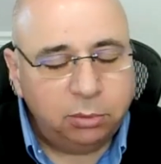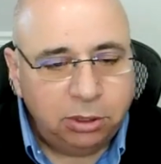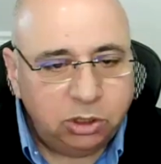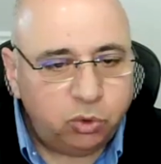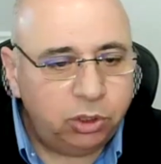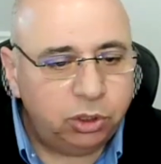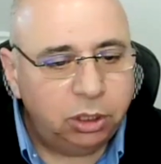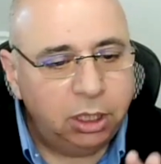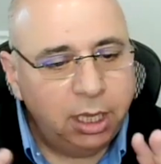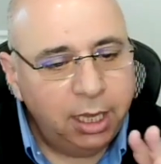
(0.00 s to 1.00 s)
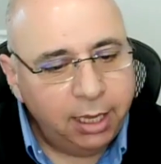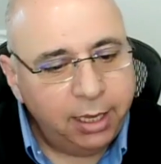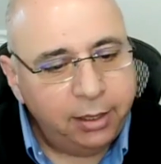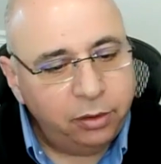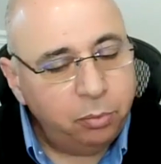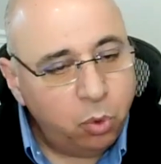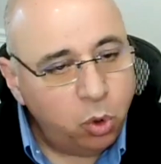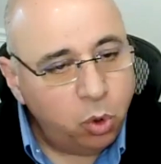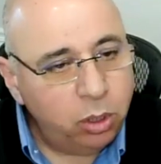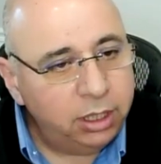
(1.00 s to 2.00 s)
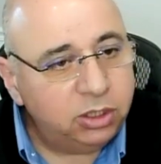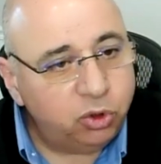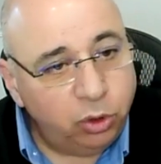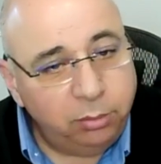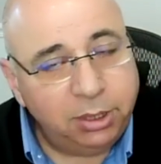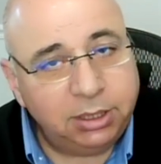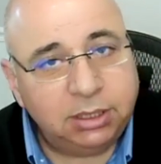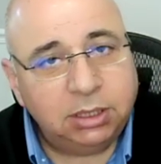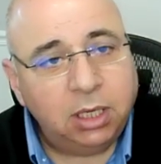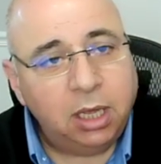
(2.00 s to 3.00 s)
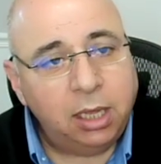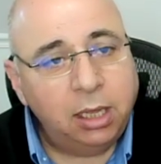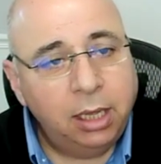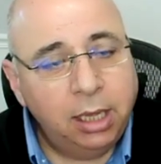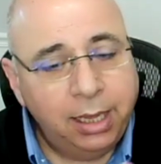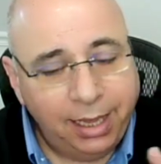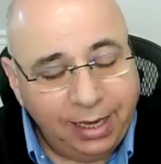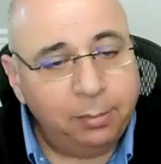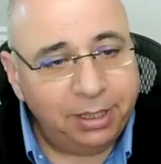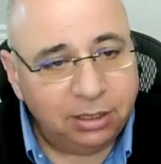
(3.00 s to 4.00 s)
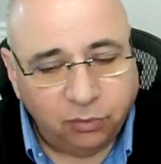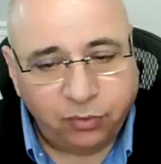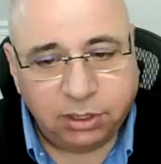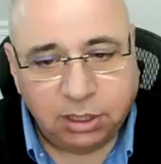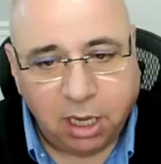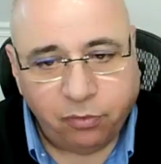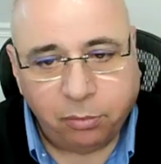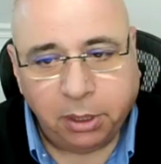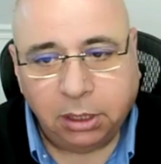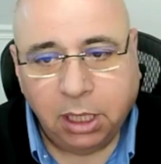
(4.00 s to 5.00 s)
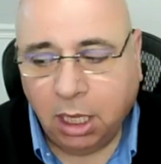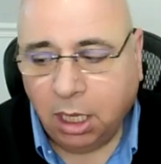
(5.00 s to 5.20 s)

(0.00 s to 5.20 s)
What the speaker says: administration and the more extremist elements of this government.